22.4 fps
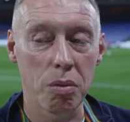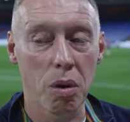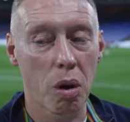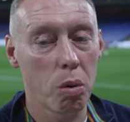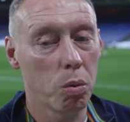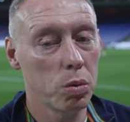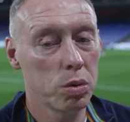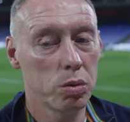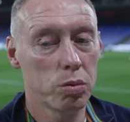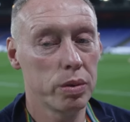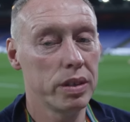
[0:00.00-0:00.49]

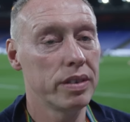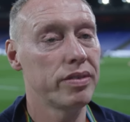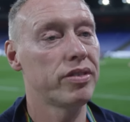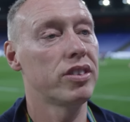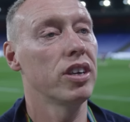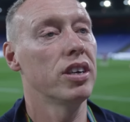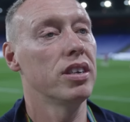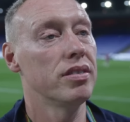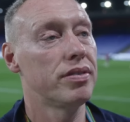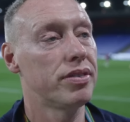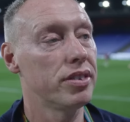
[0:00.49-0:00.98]
what would we have
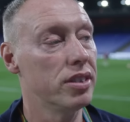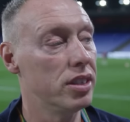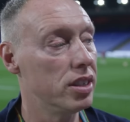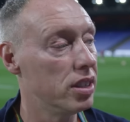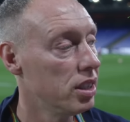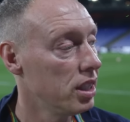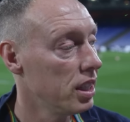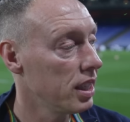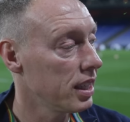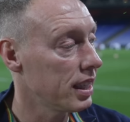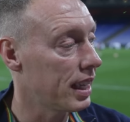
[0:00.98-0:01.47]
done for
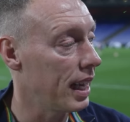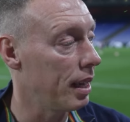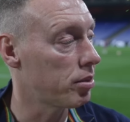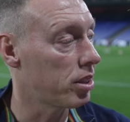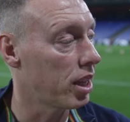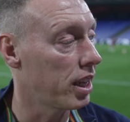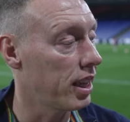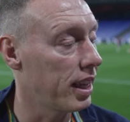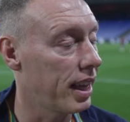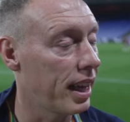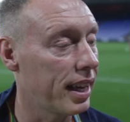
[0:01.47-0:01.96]
games
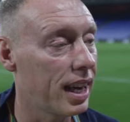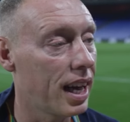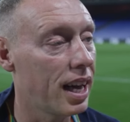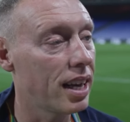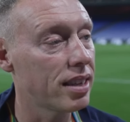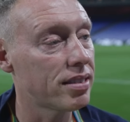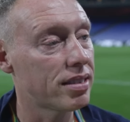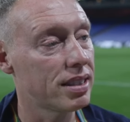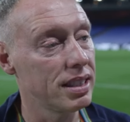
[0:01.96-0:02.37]
like that last